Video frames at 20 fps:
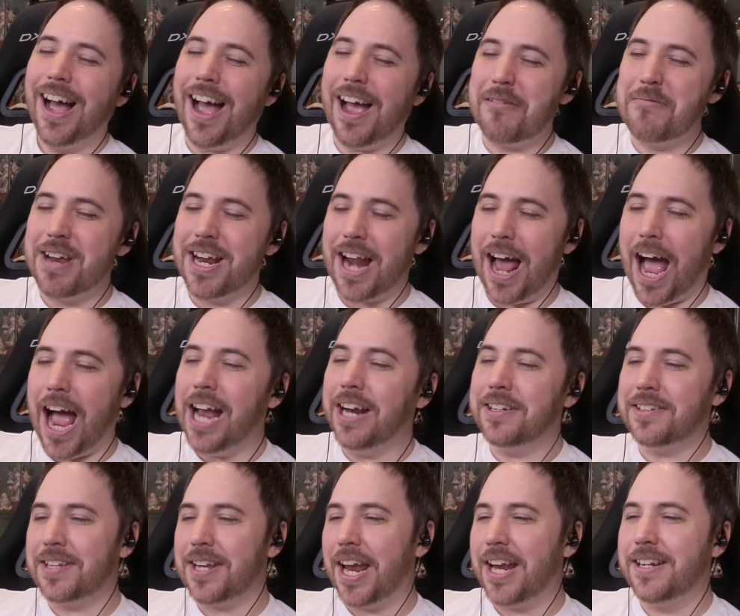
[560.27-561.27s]
I mean, I
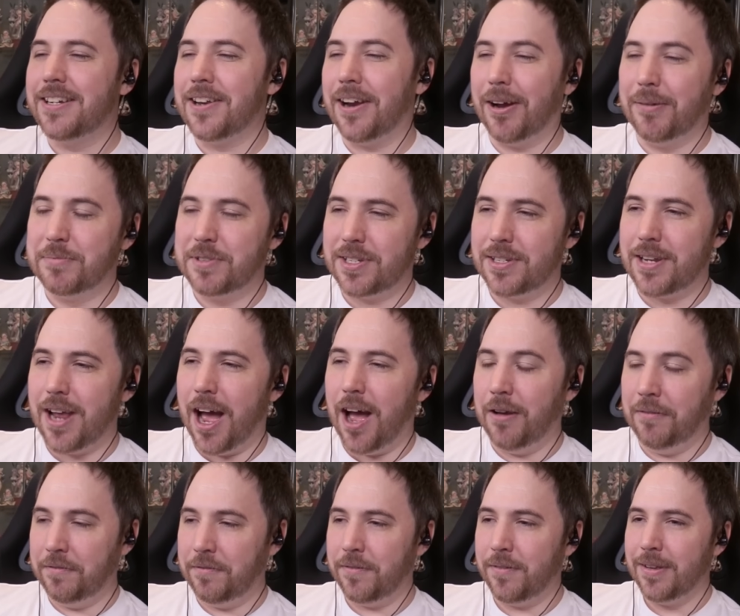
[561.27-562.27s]
say dumb
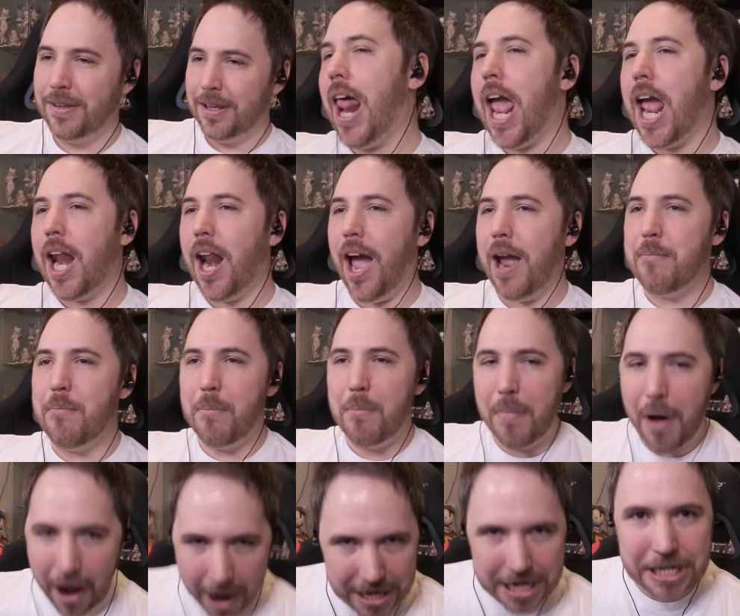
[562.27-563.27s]
stuff. And I
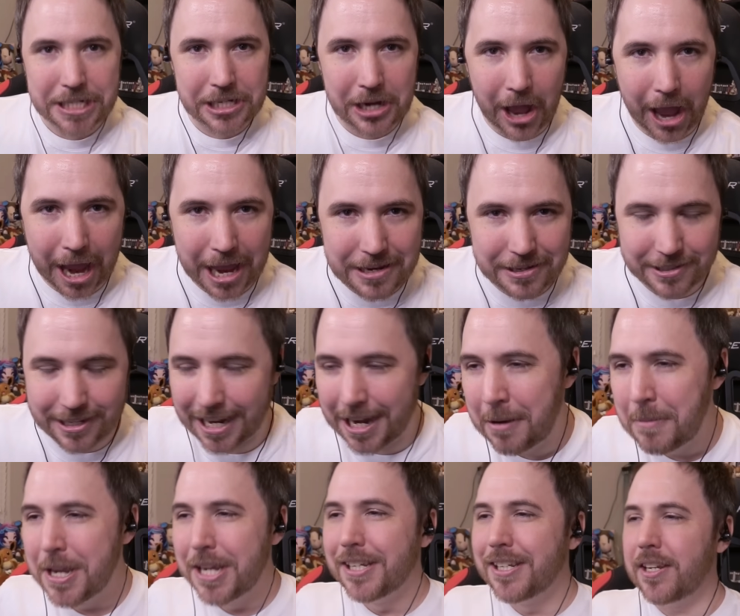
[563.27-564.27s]
monetize it.
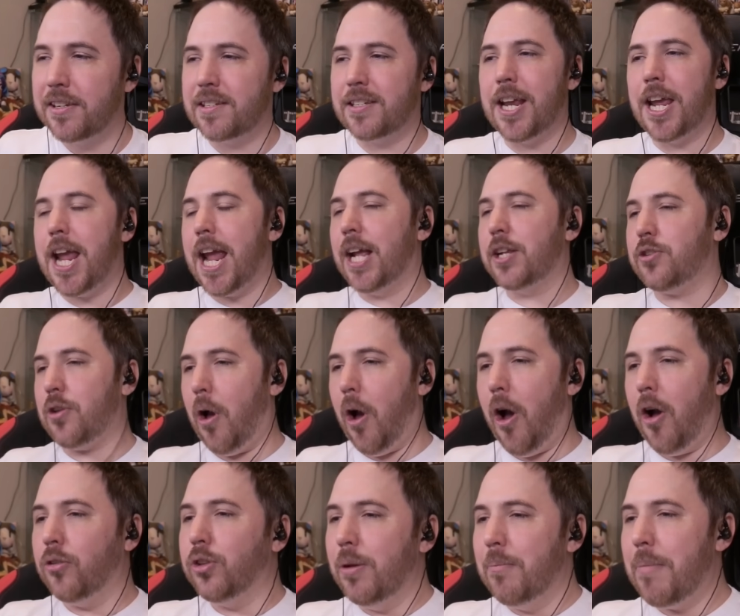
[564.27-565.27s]
You see, it's
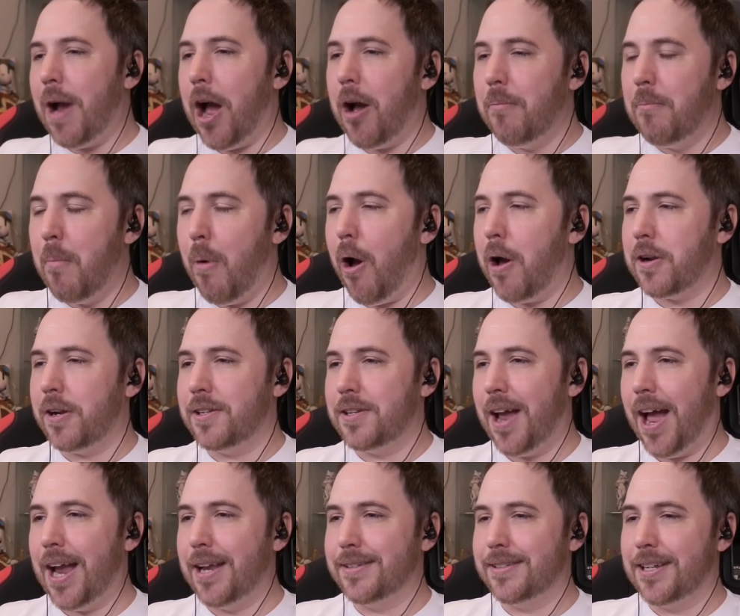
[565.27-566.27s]
all about
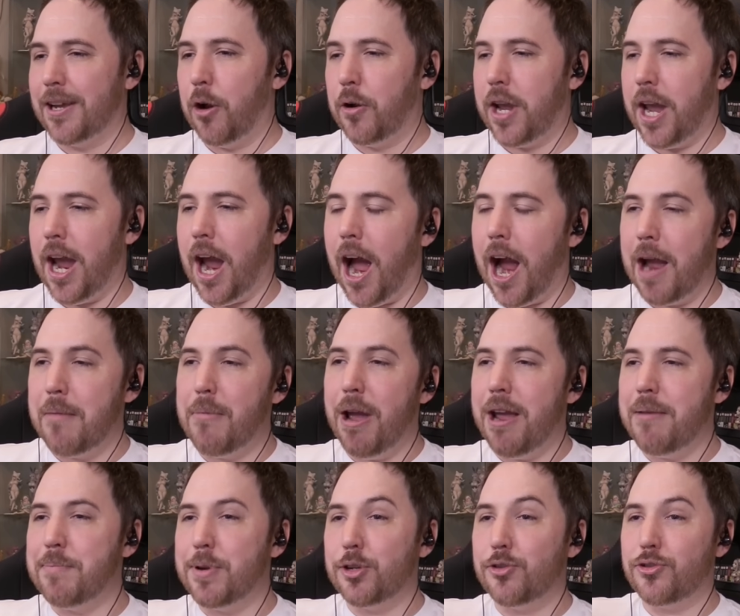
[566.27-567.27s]
monetizing, okay? I
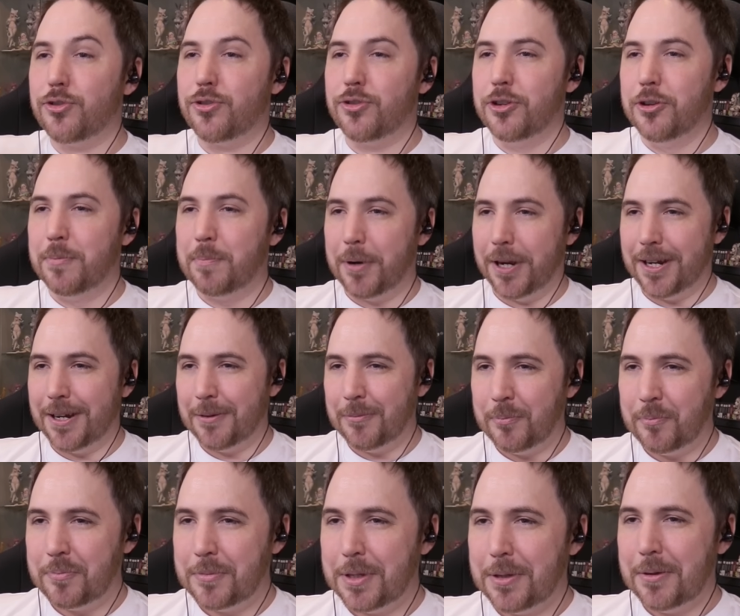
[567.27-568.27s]
may be stupid,
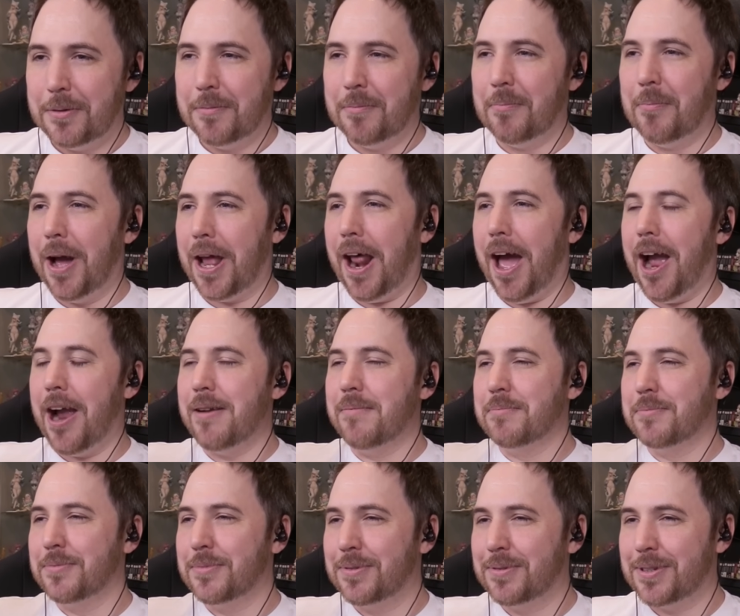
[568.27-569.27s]
but
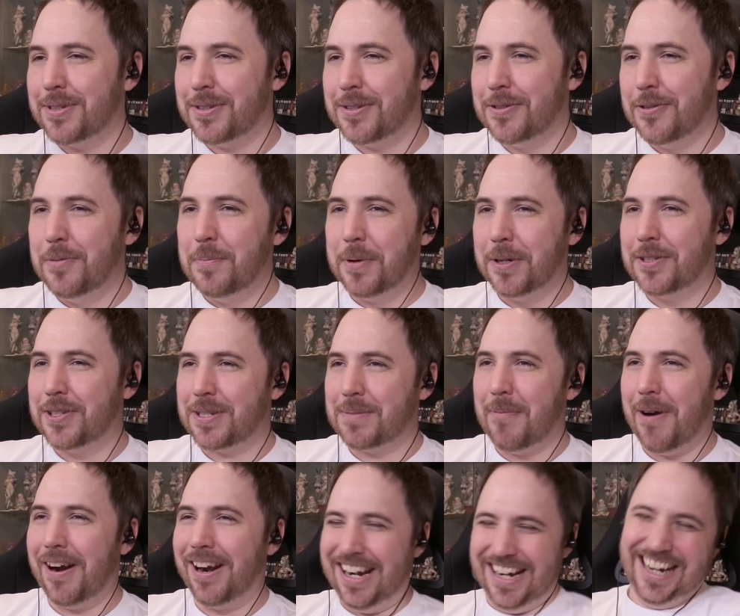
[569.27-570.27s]
I'm stupid
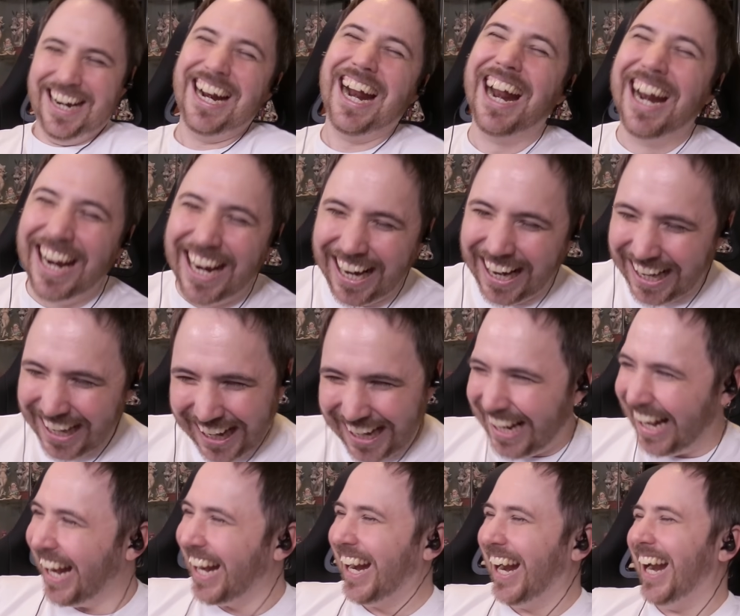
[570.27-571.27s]
smart.
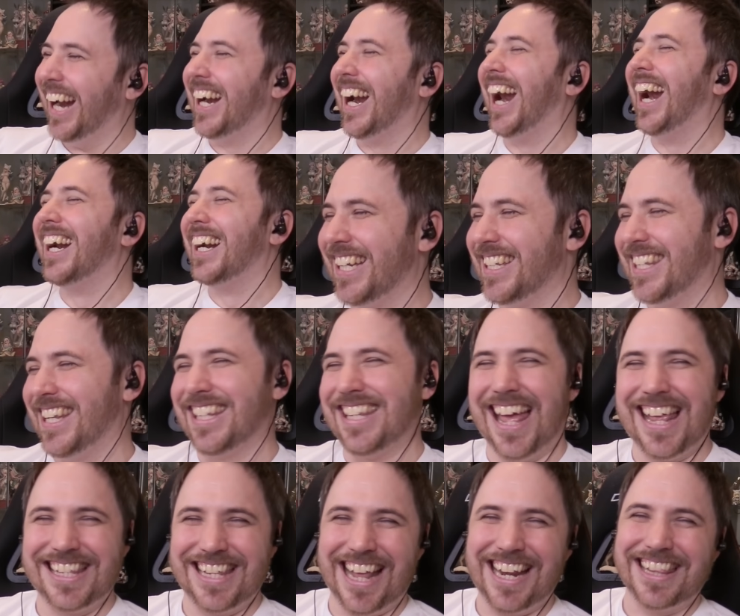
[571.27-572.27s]
Is
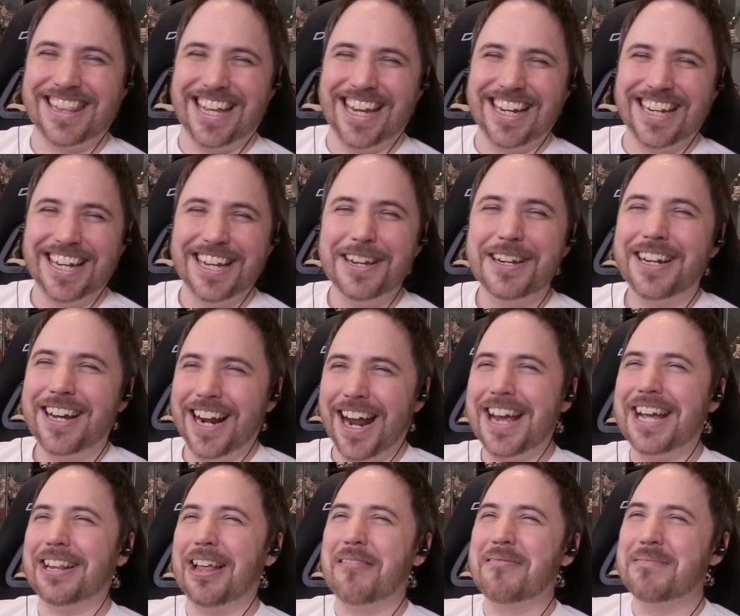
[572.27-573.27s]
that a thing? Can
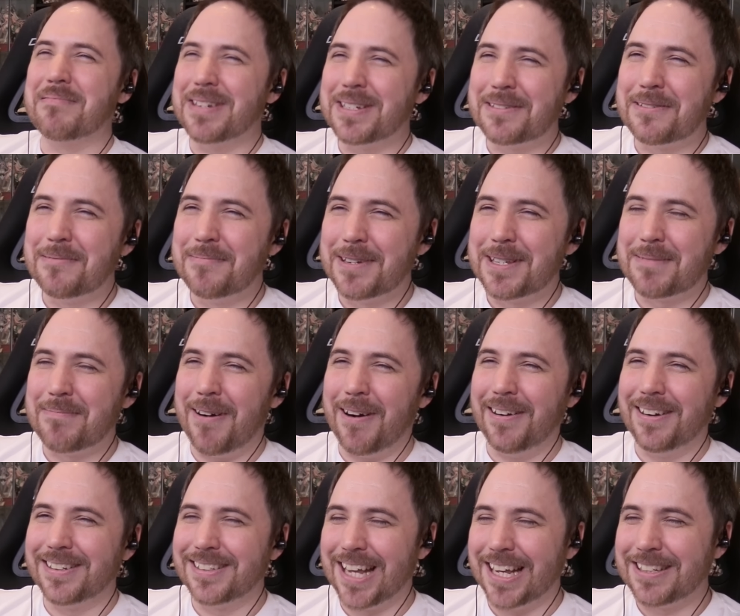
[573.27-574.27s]
I claim to be stupid
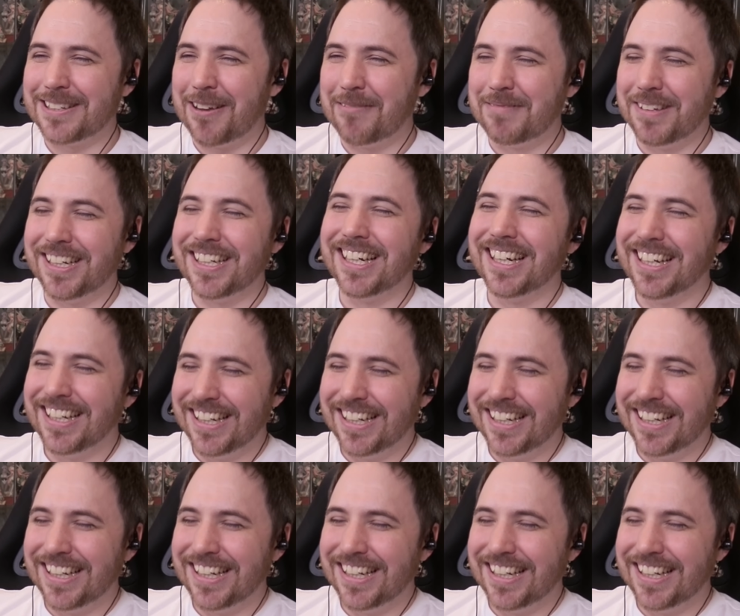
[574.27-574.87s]
smart? Is that something?